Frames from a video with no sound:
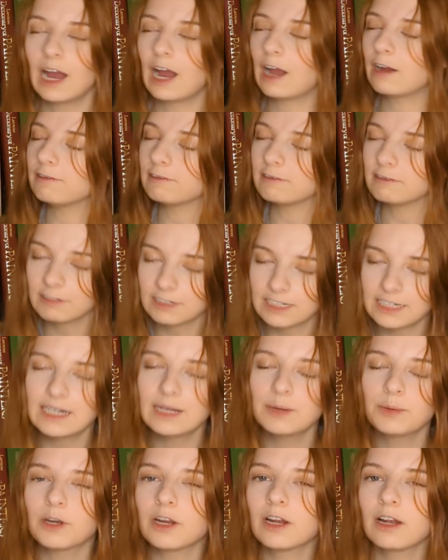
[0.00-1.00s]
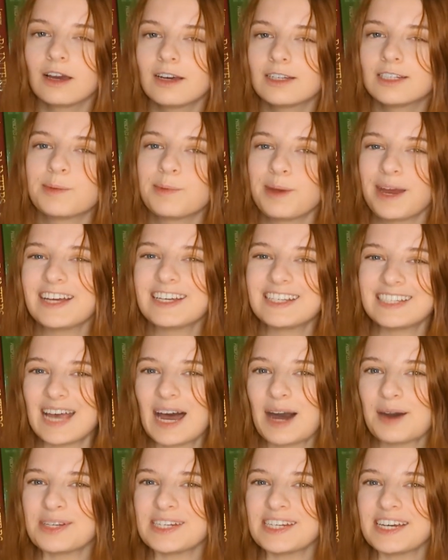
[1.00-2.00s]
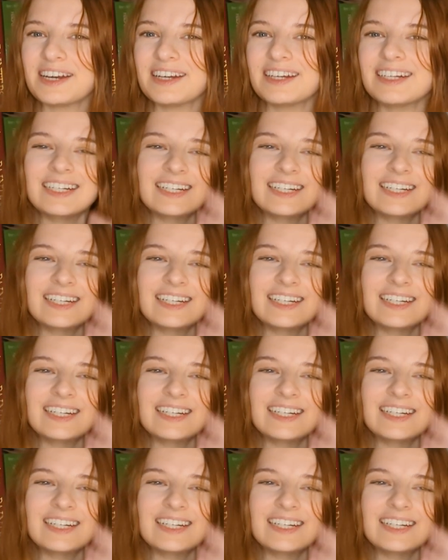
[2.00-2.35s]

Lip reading: I really want to learn to bake sourdough.